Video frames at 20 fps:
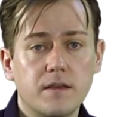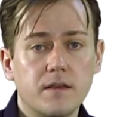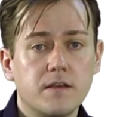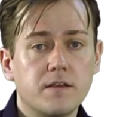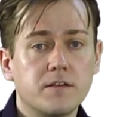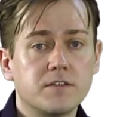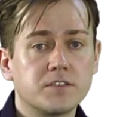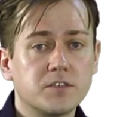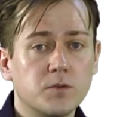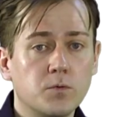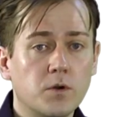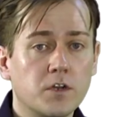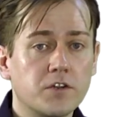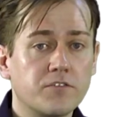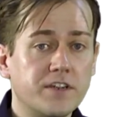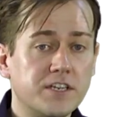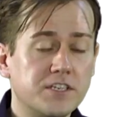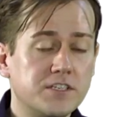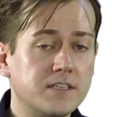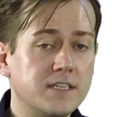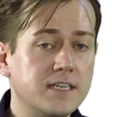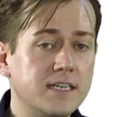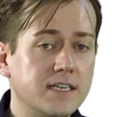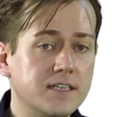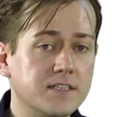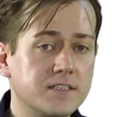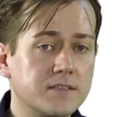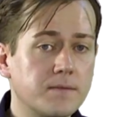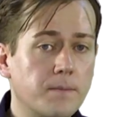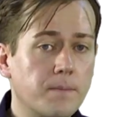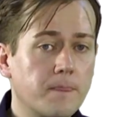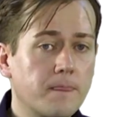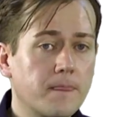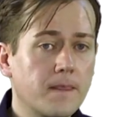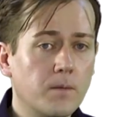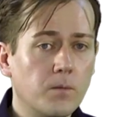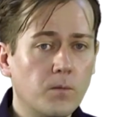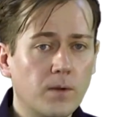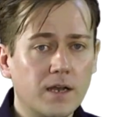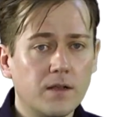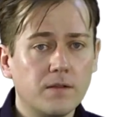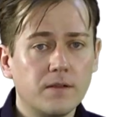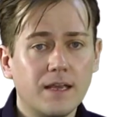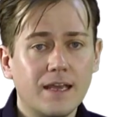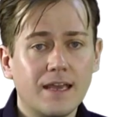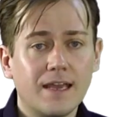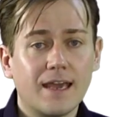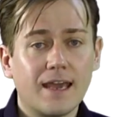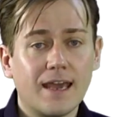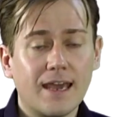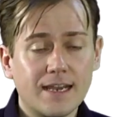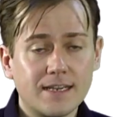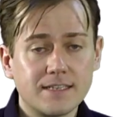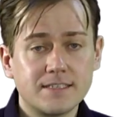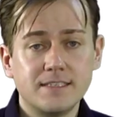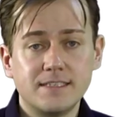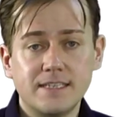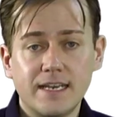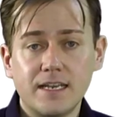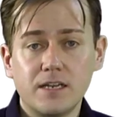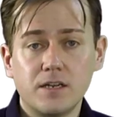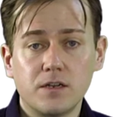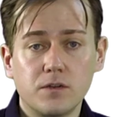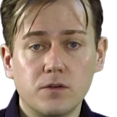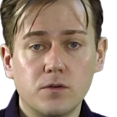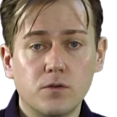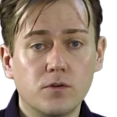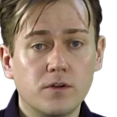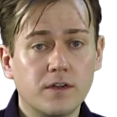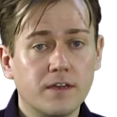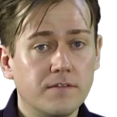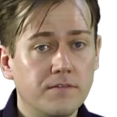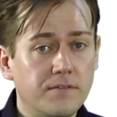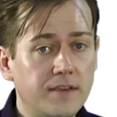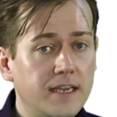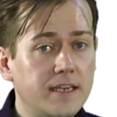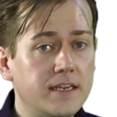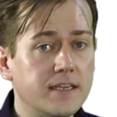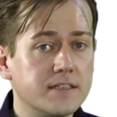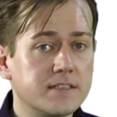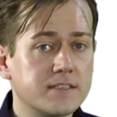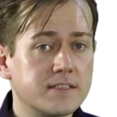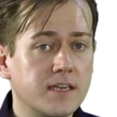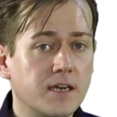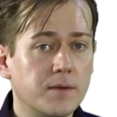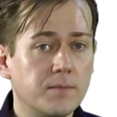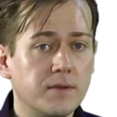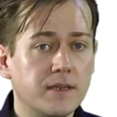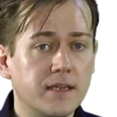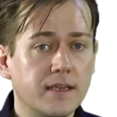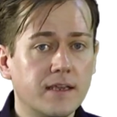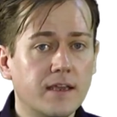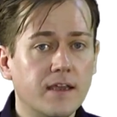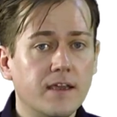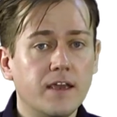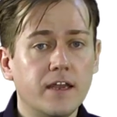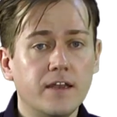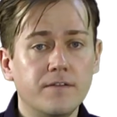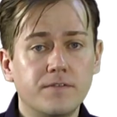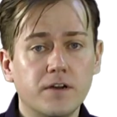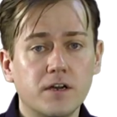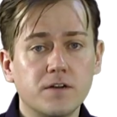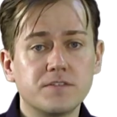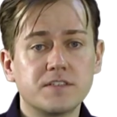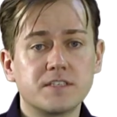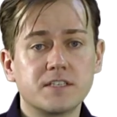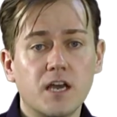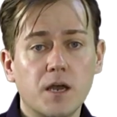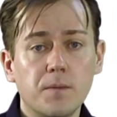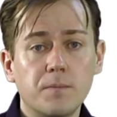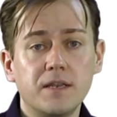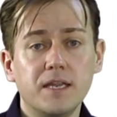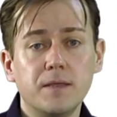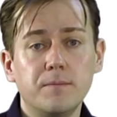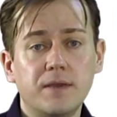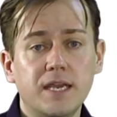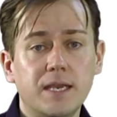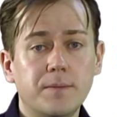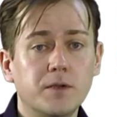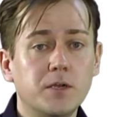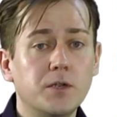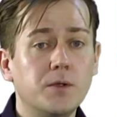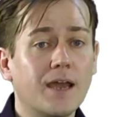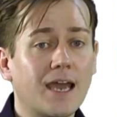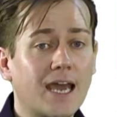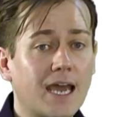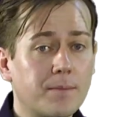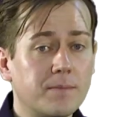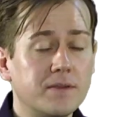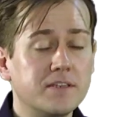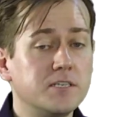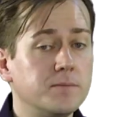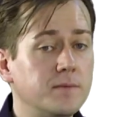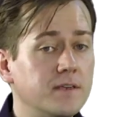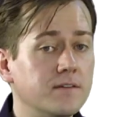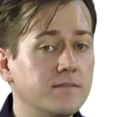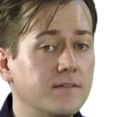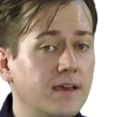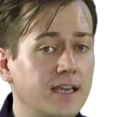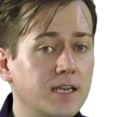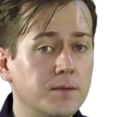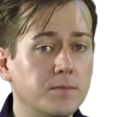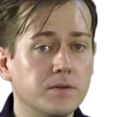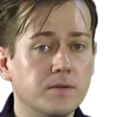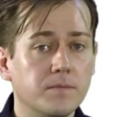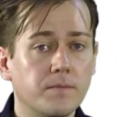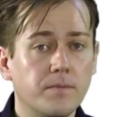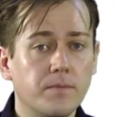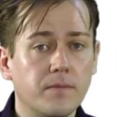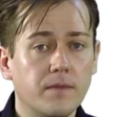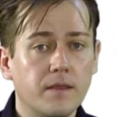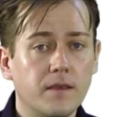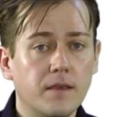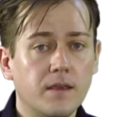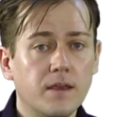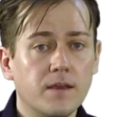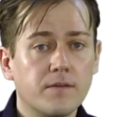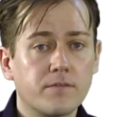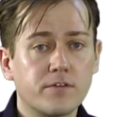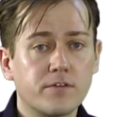So what are each of these? Well, accidental or convenience sampling involves sampling people who happen to be available. For